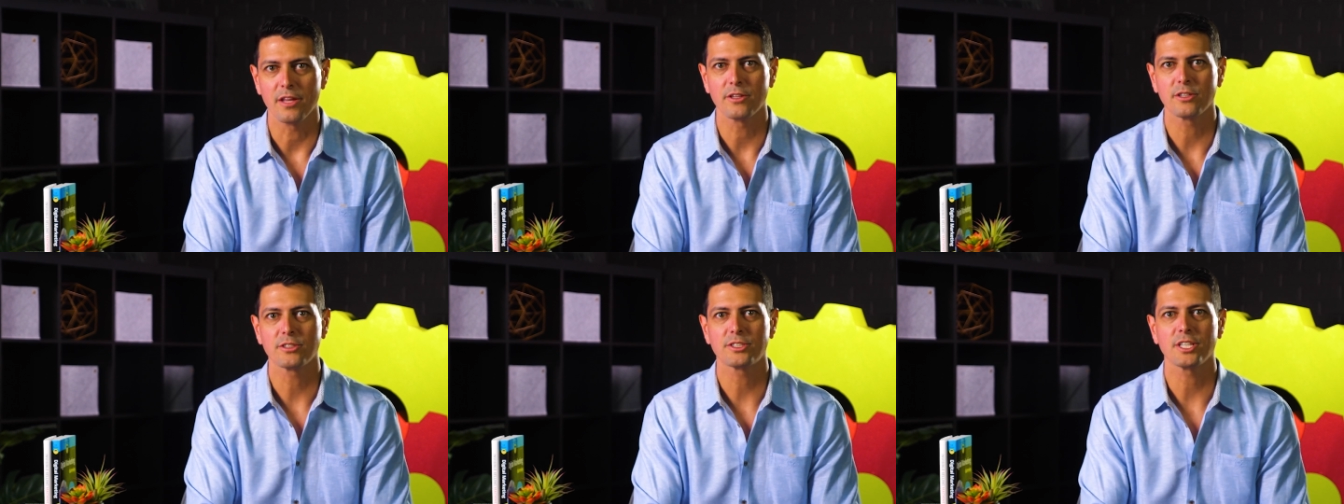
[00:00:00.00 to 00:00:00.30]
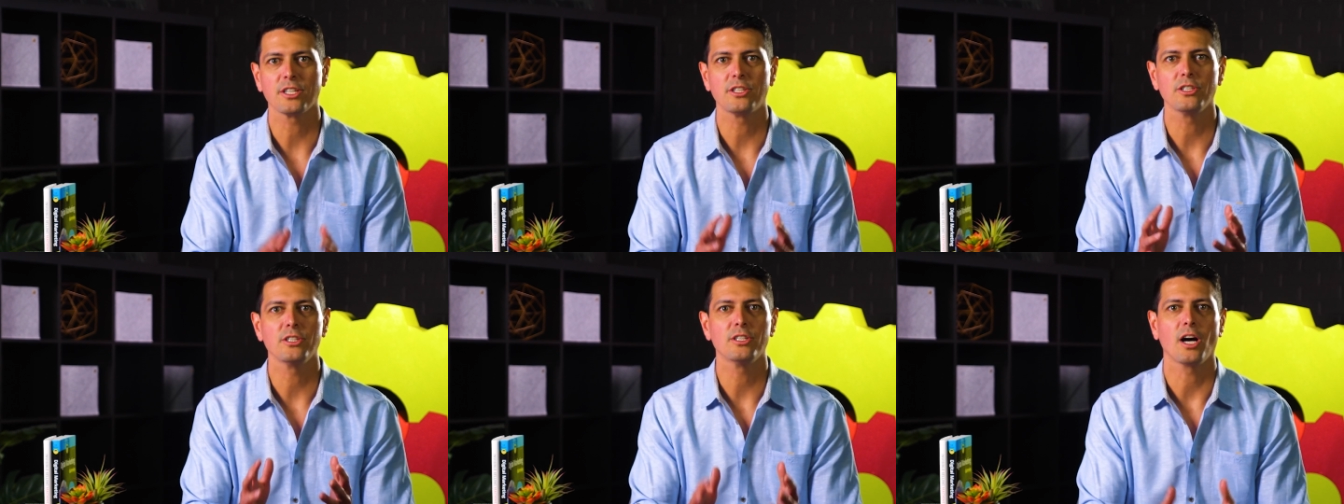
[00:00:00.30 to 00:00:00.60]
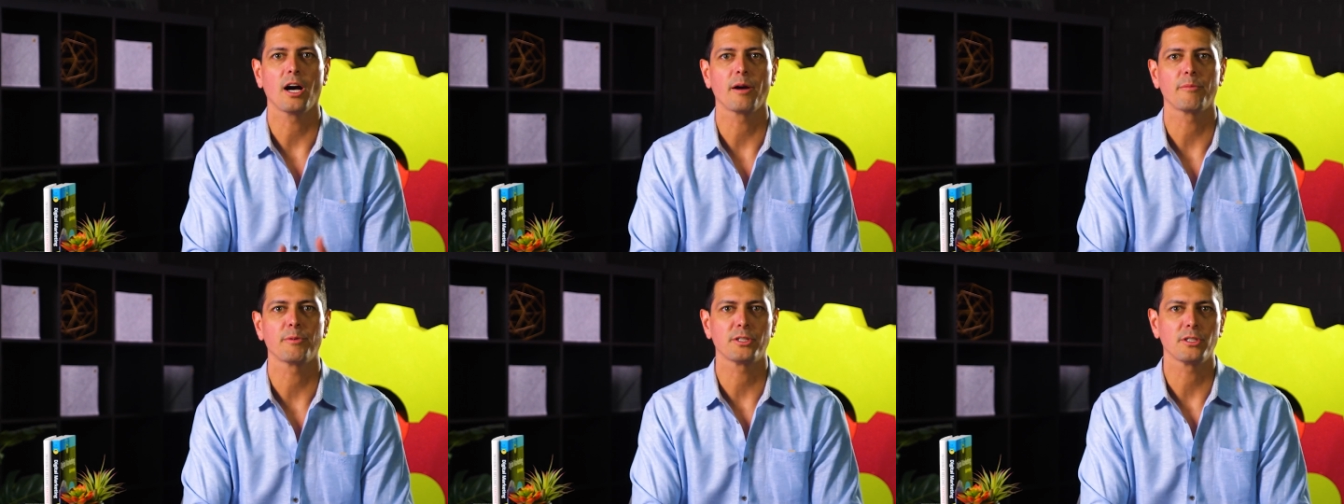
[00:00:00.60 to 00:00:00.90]
there's a good
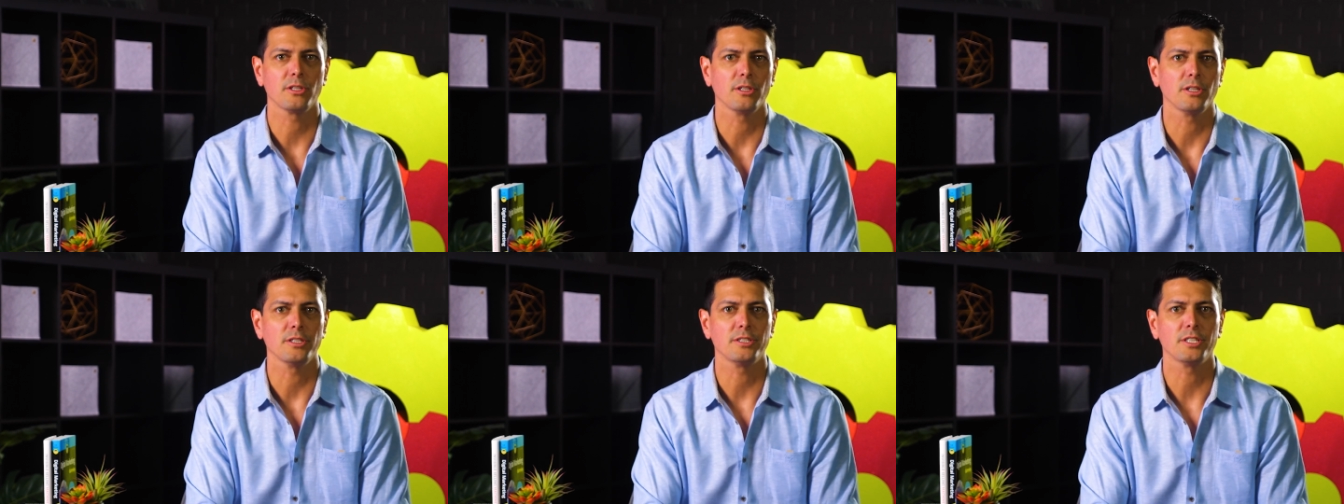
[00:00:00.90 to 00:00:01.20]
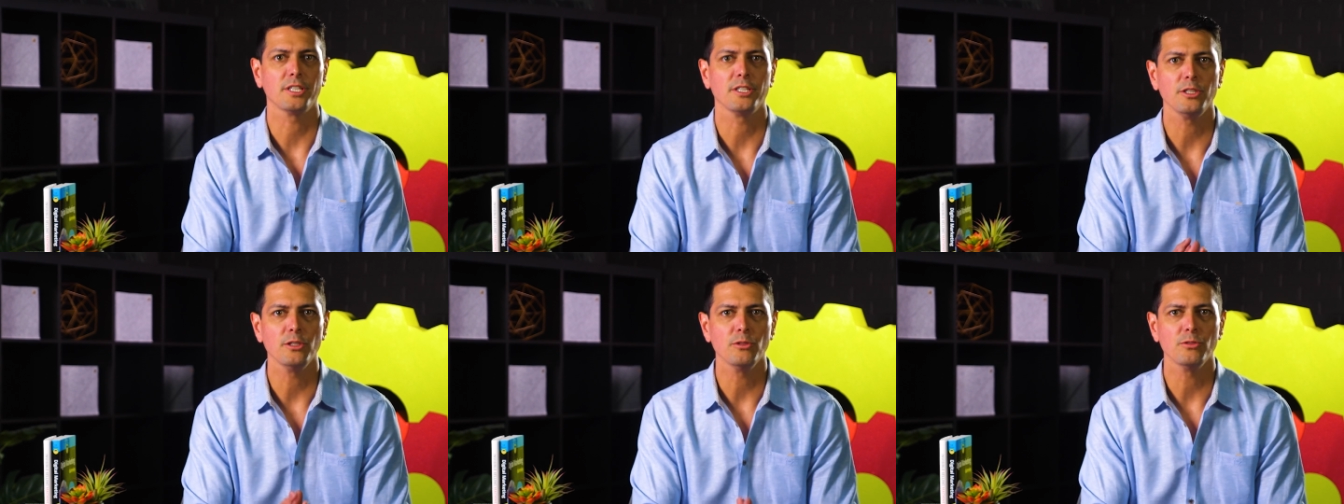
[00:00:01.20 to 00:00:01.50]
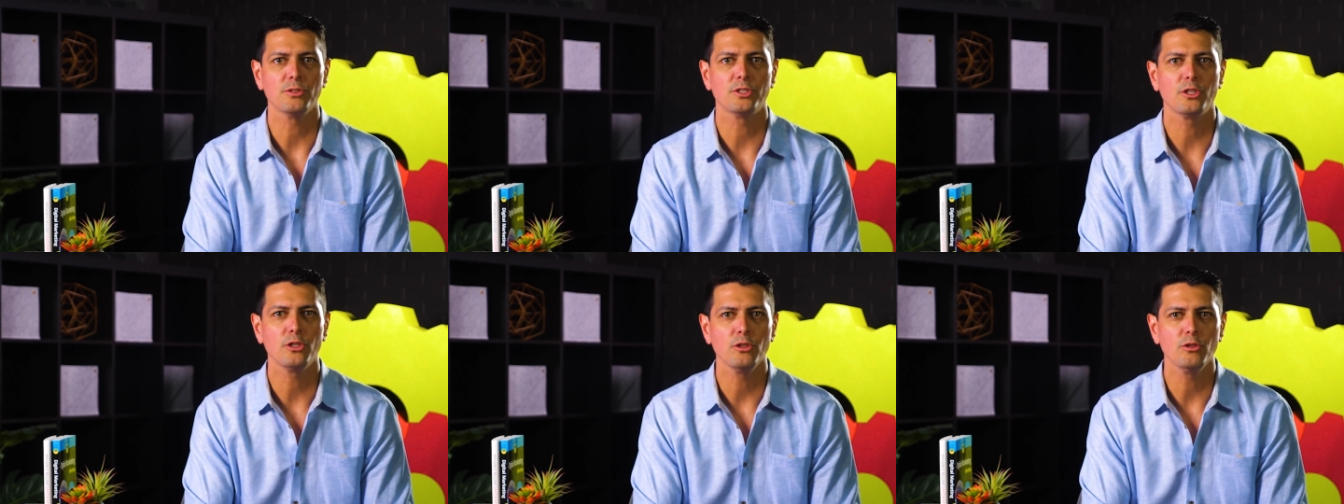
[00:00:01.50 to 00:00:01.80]
opportunity to
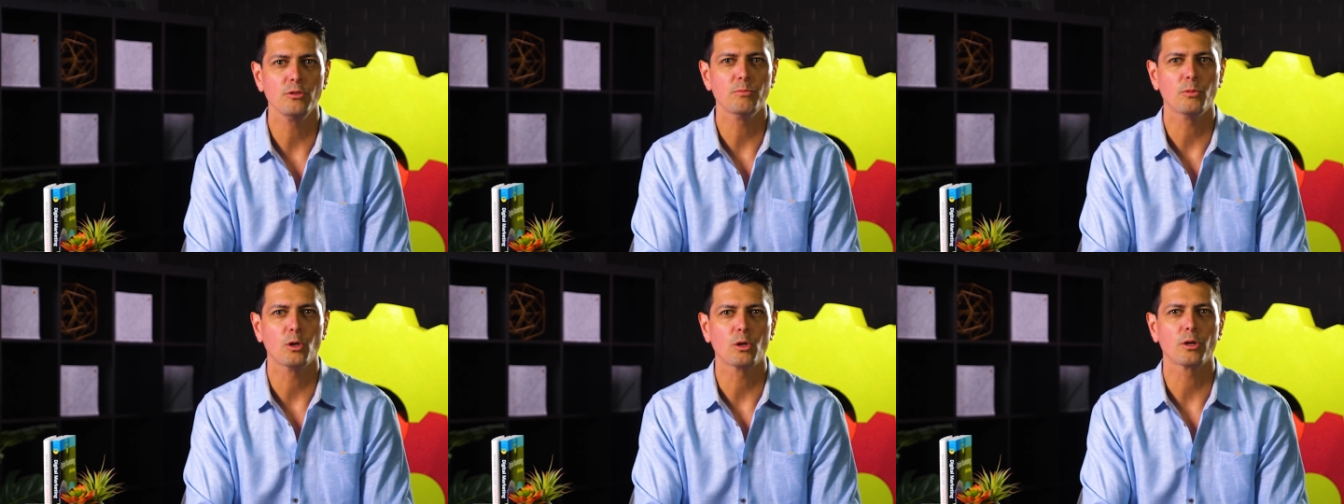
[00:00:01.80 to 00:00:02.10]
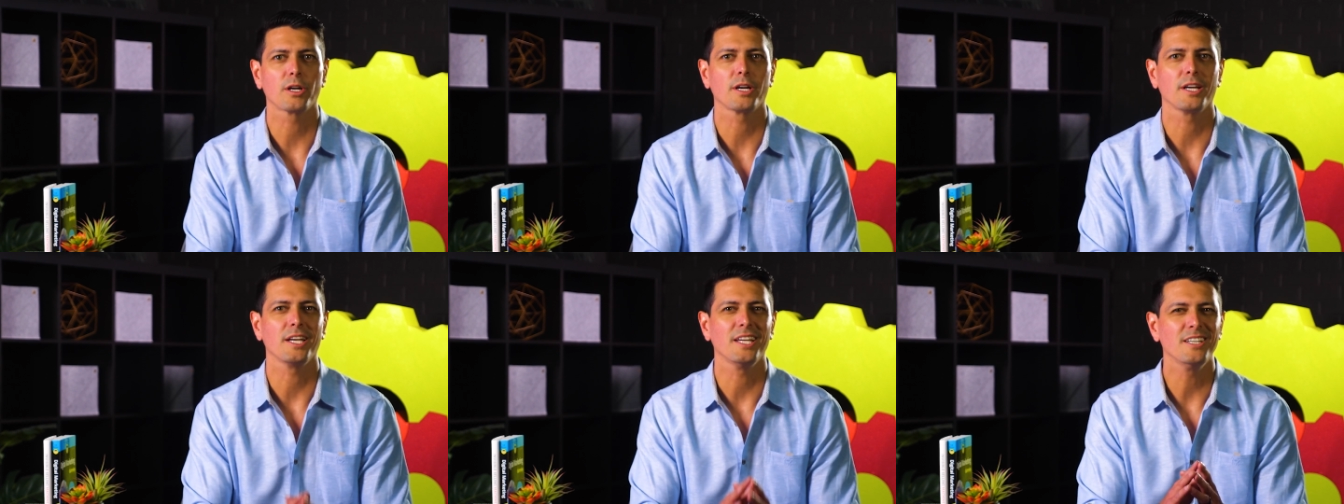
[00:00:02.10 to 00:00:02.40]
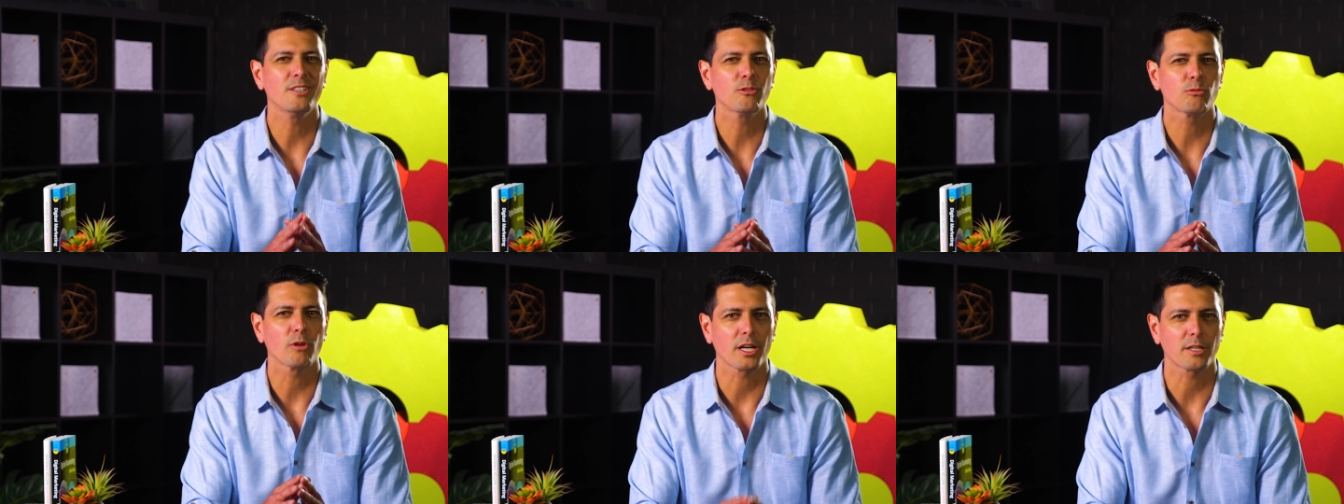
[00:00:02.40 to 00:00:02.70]
use two more
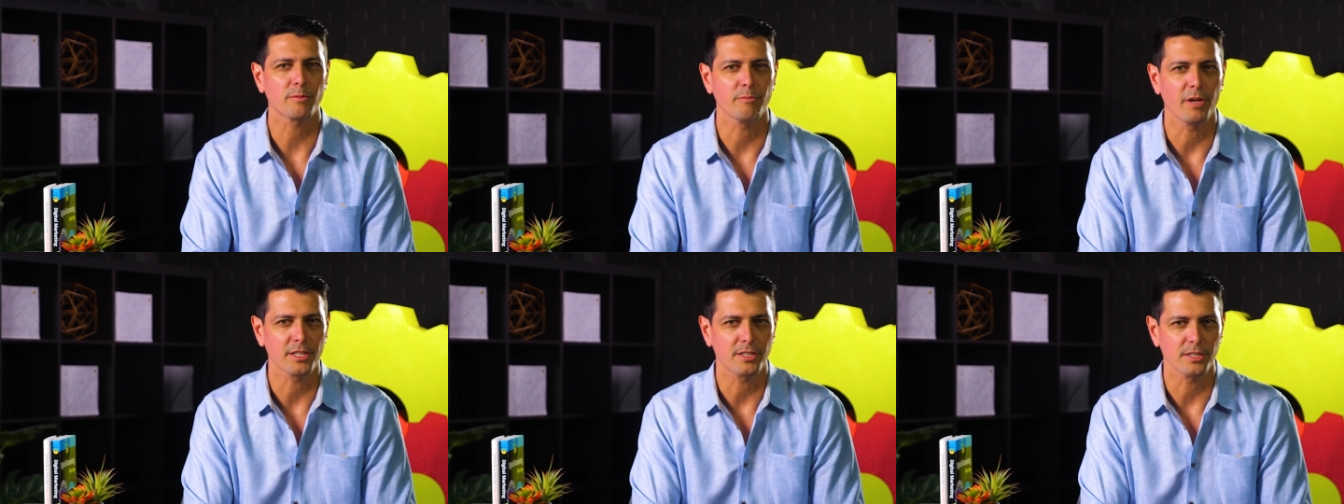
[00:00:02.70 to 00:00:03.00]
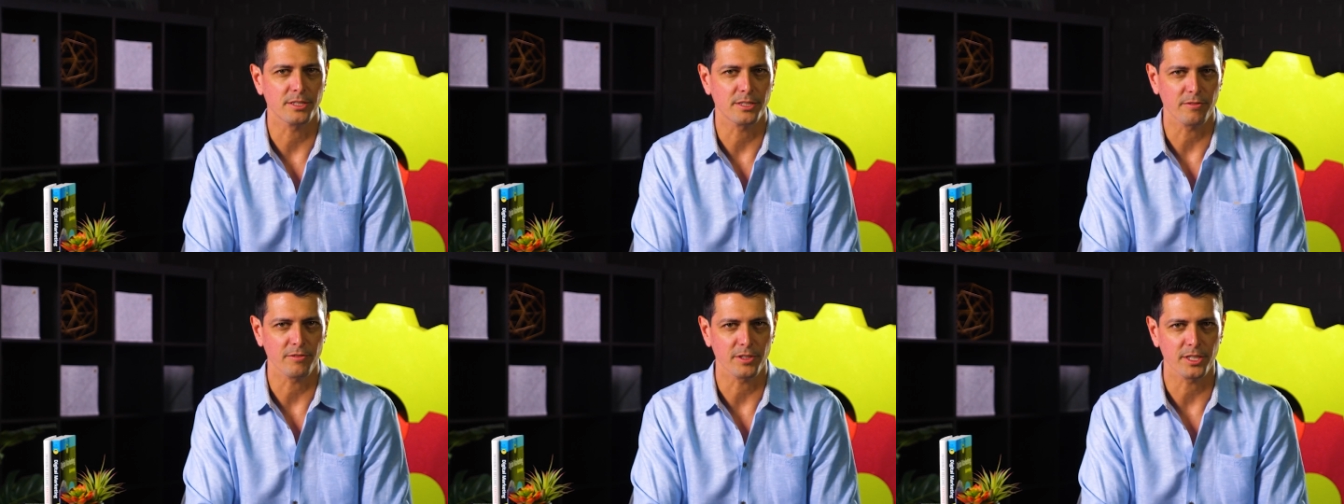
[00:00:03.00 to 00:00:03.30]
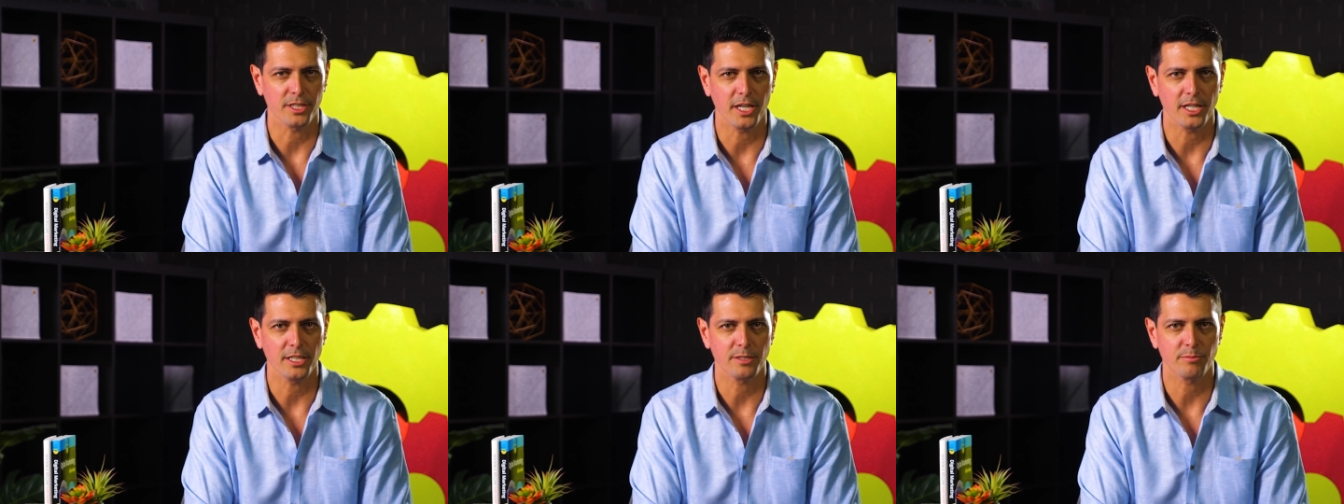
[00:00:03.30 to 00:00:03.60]
indirect methods of
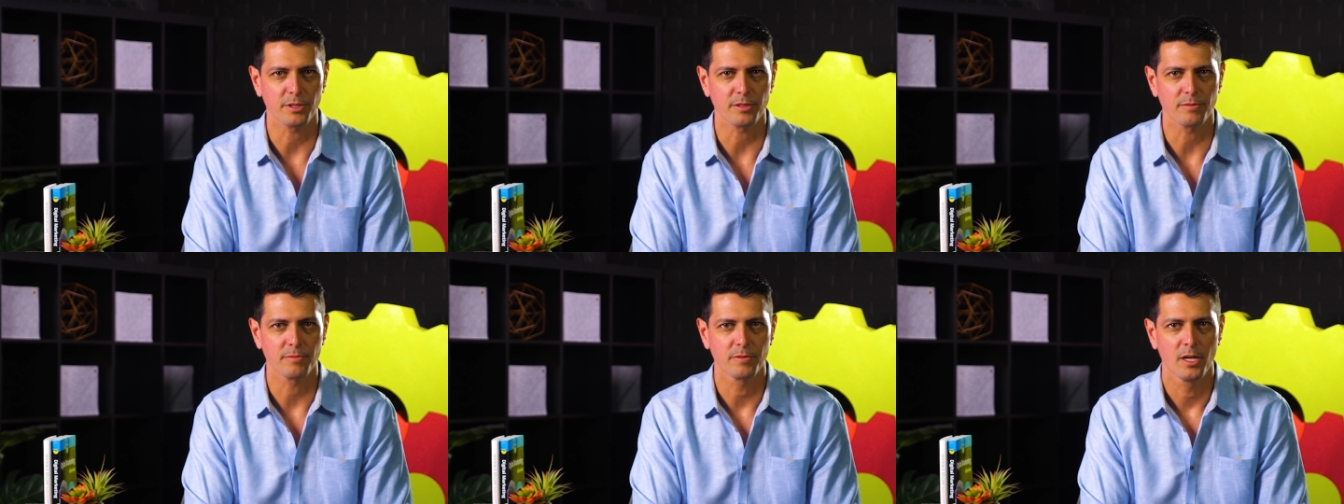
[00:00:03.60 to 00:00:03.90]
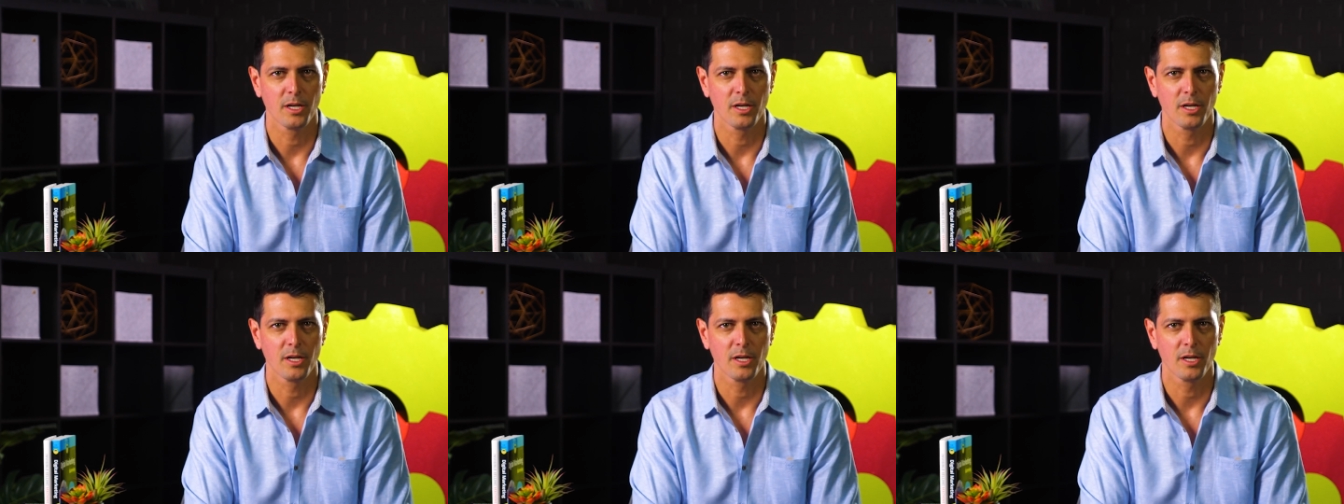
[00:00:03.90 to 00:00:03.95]
engagement